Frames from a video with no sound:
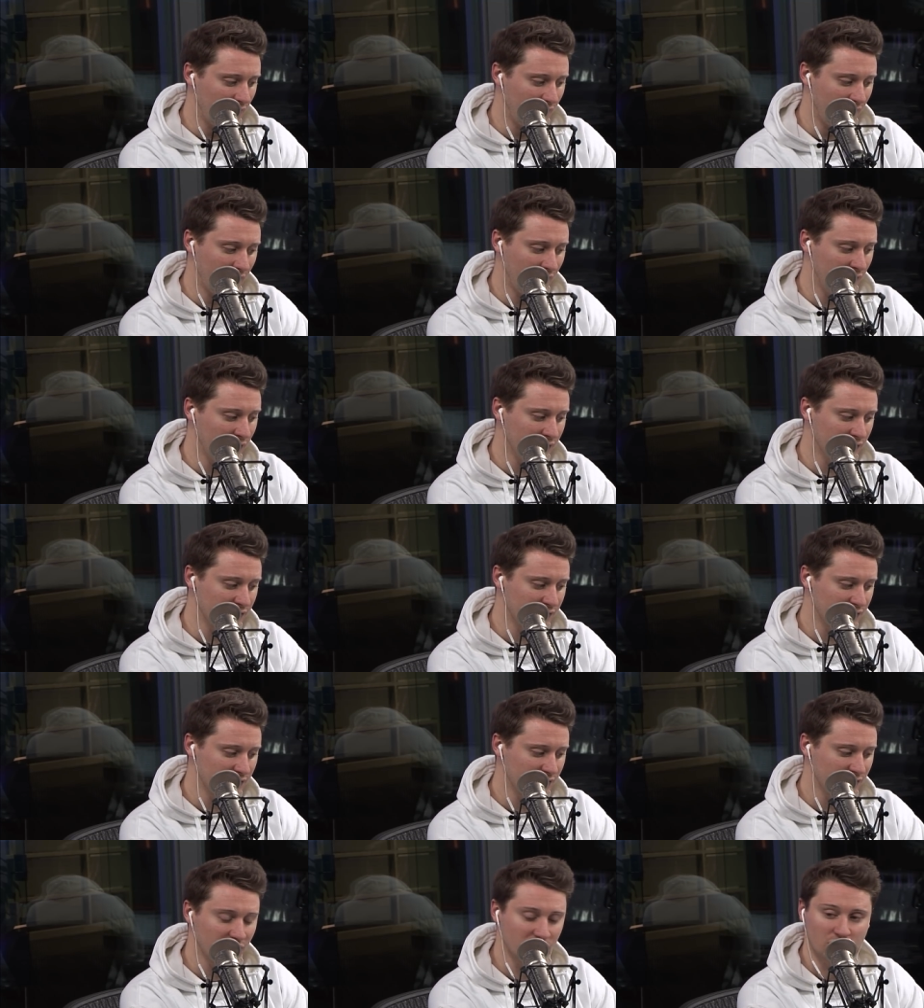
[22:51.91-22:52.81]

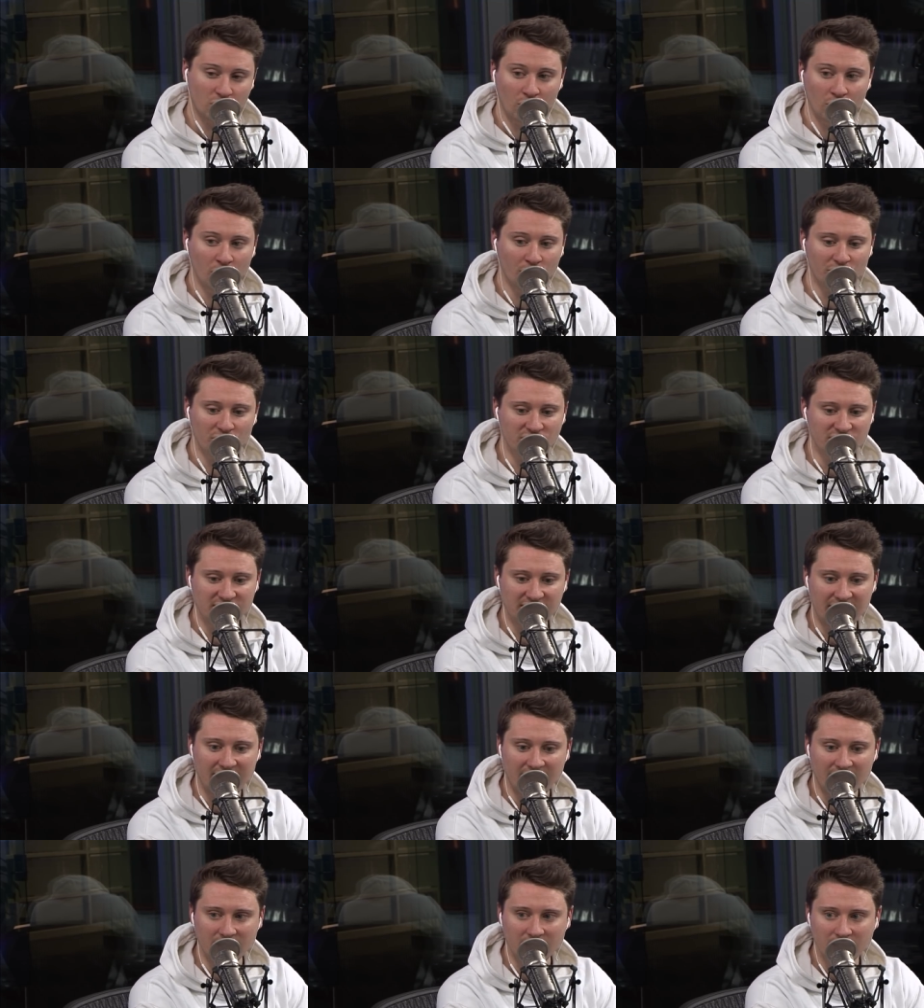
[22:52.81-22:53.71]
And the turnovers he
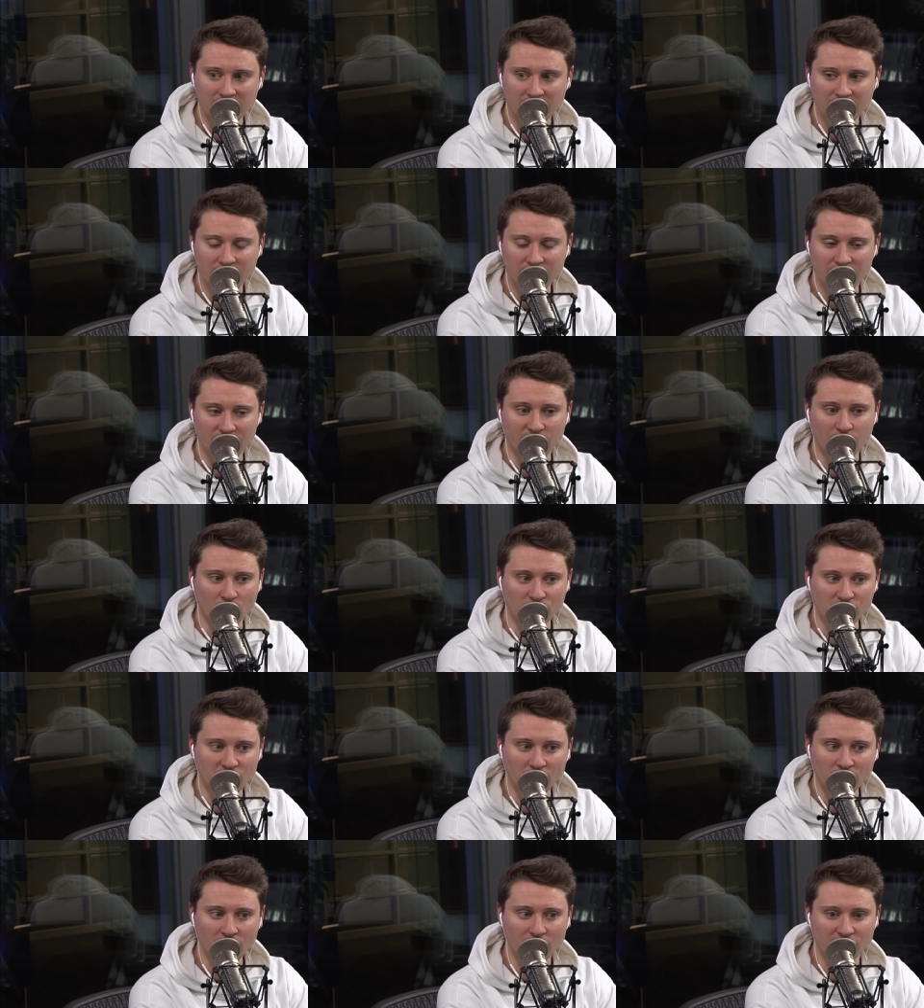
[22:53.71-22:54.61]
had, the four
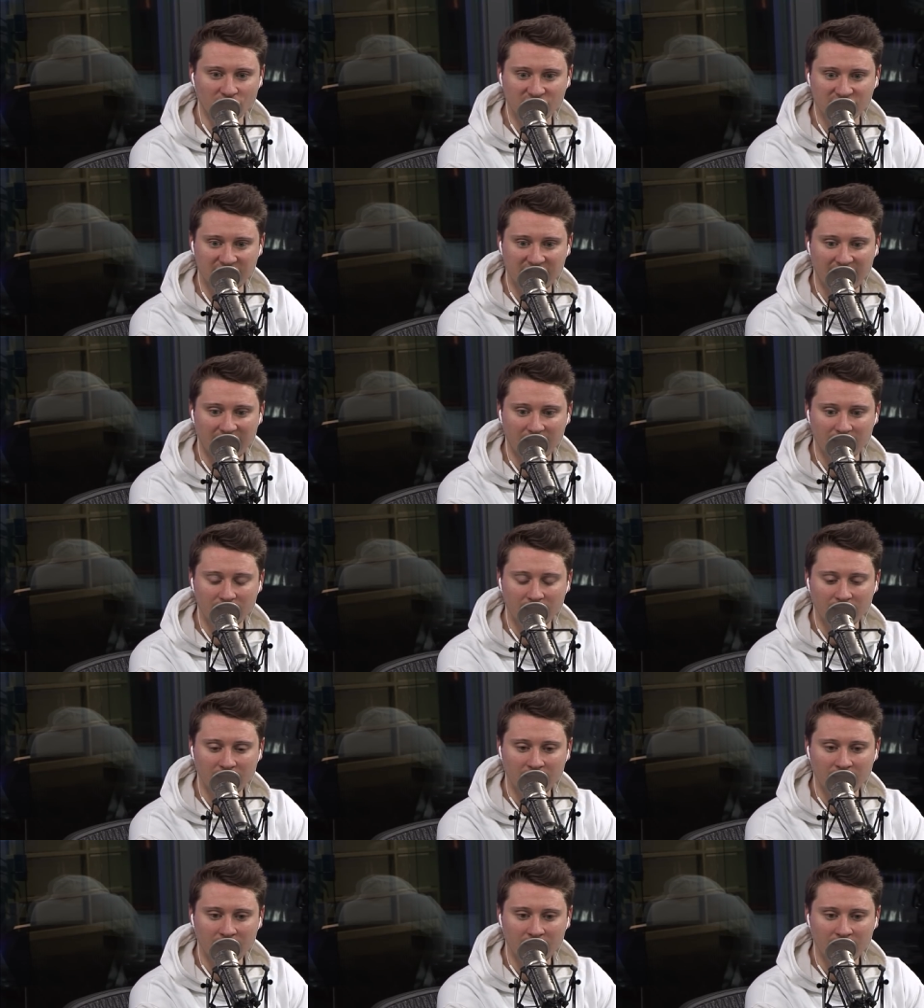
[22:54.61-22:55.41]
turnovers he had,